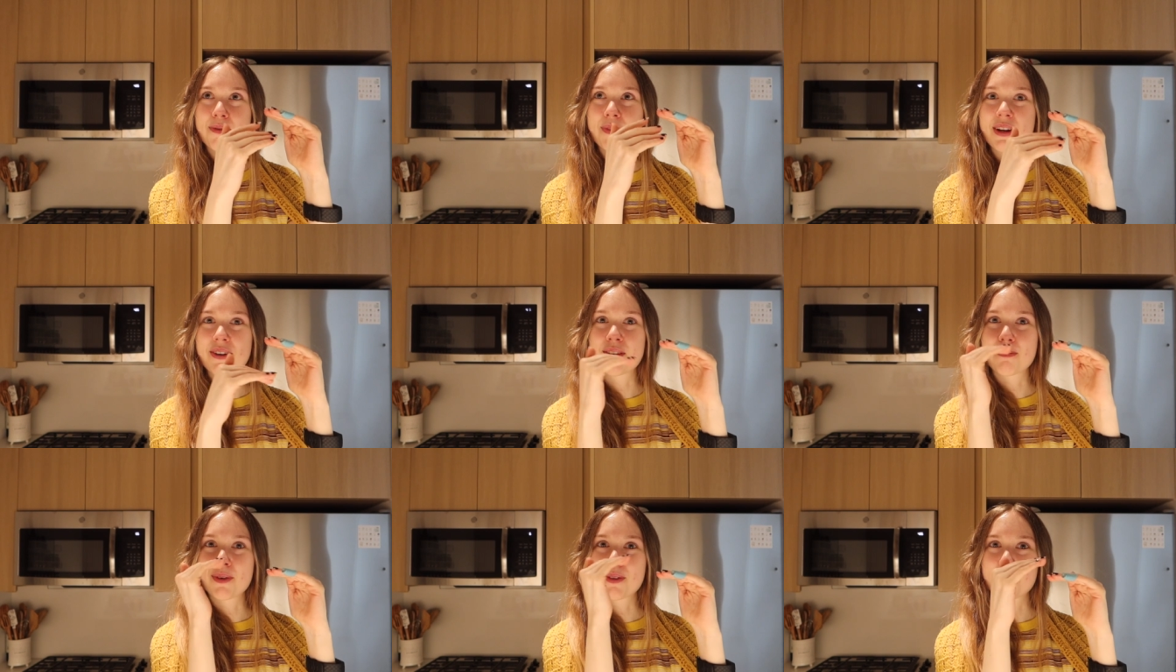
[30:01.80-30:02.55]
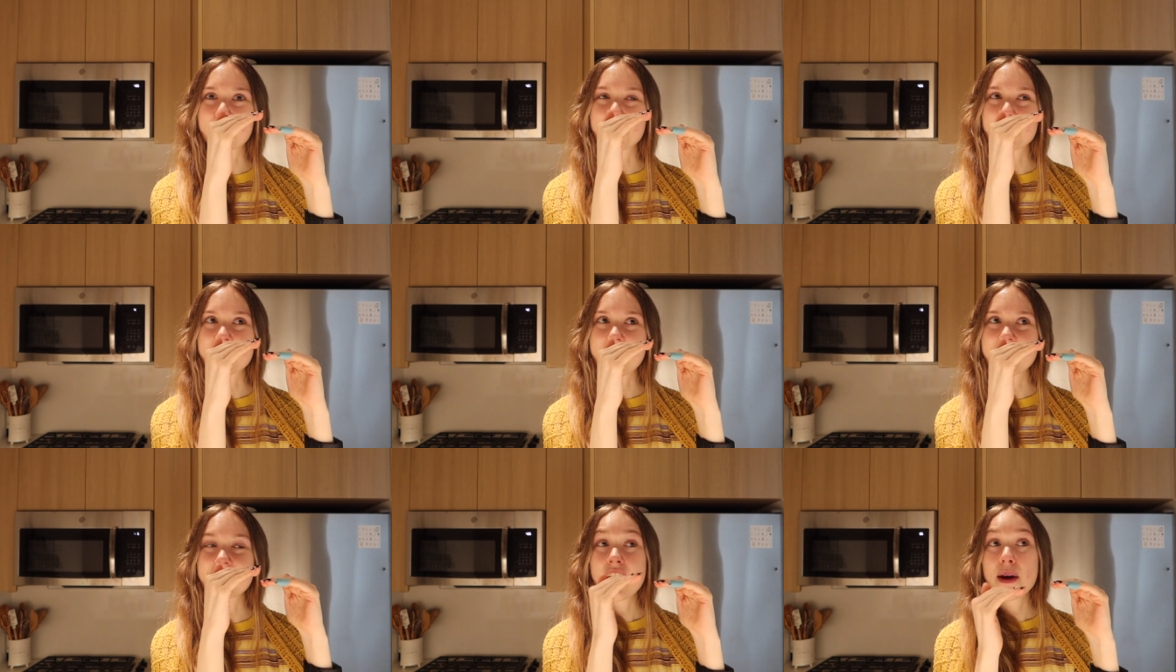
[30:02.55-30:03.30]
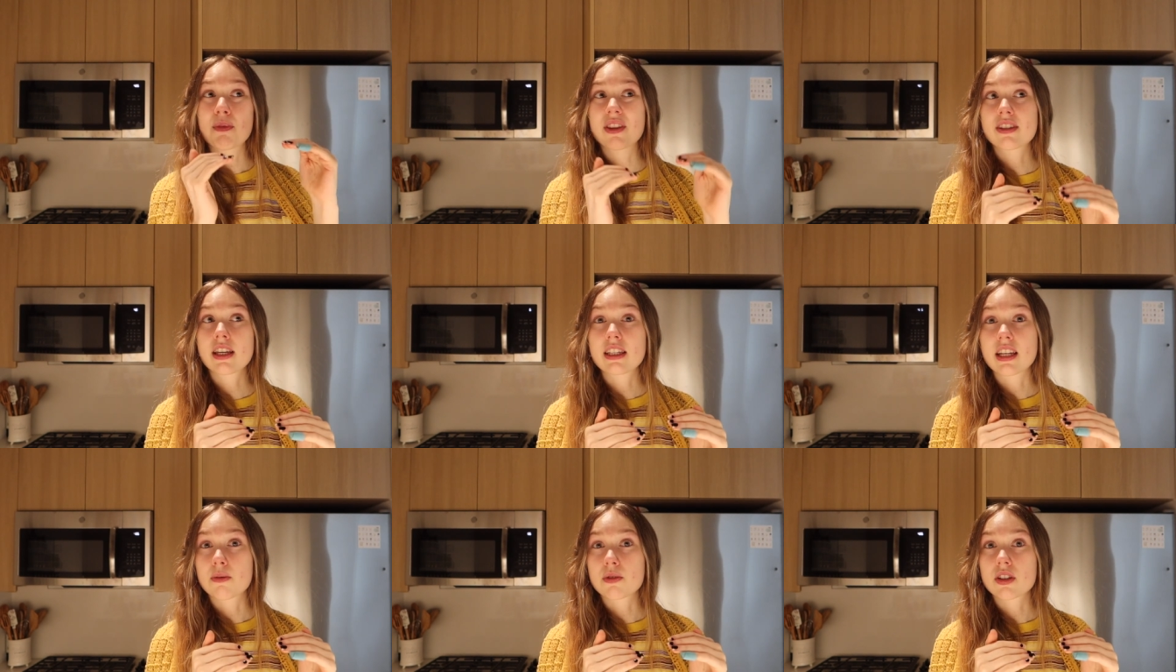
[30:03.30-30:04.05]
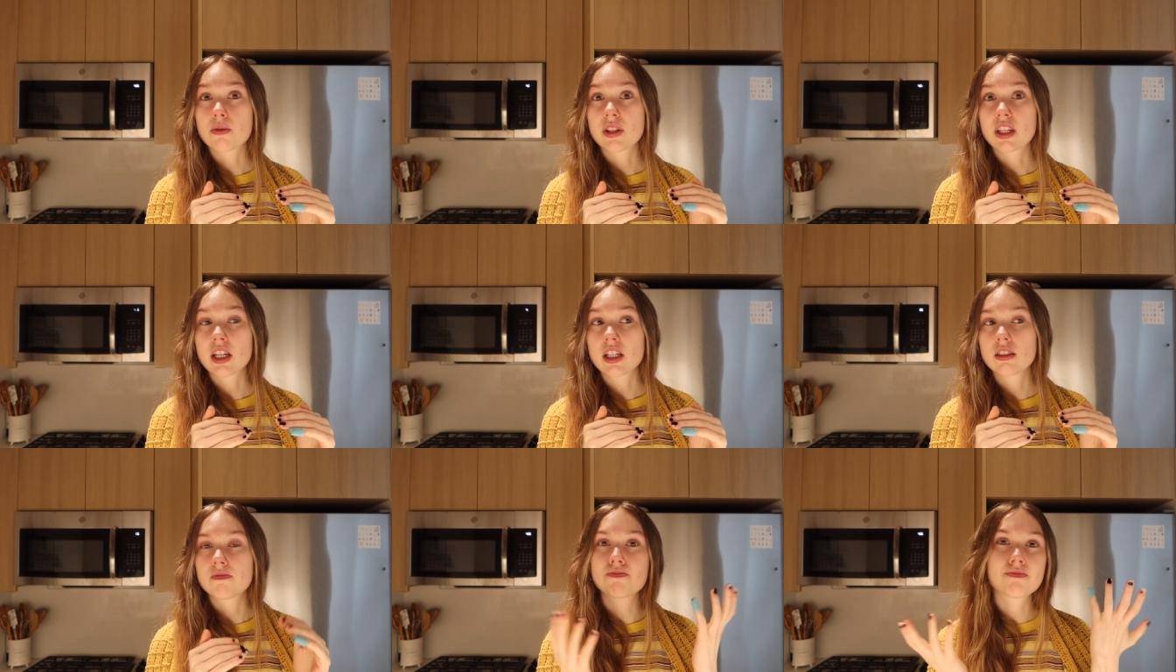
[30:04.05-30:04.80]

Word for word: were better than both of those sides. But the seitan was still really good.